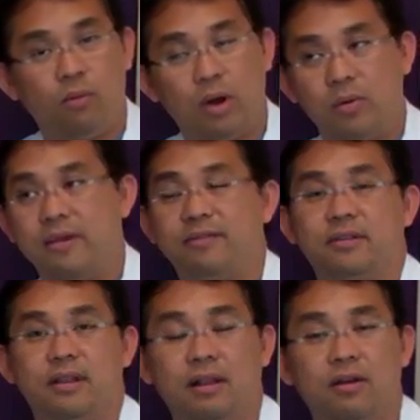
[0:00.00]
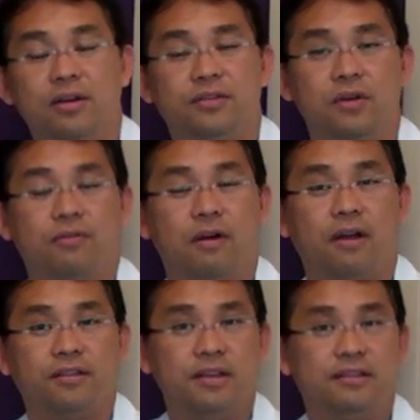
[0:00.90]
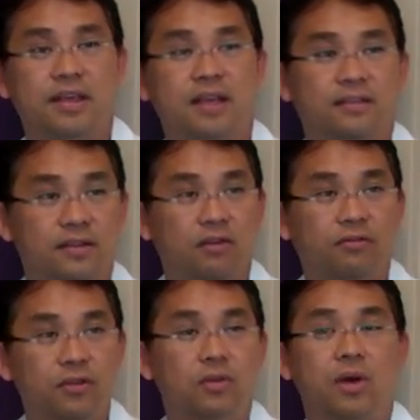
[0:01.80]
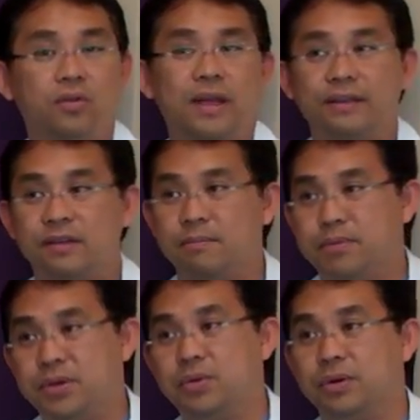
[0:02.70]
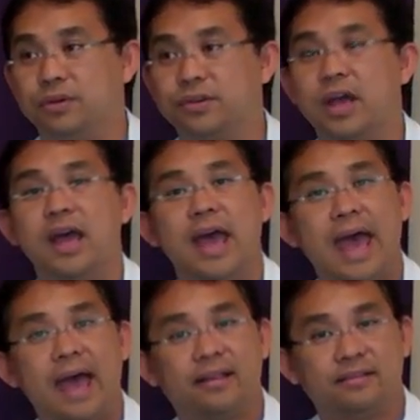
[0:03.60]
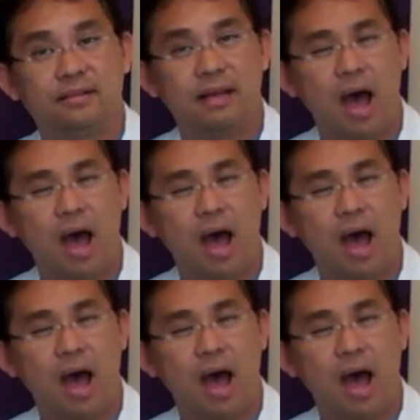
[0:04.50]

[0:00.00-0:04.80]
what we have learned so far is these kids still view those as computers, as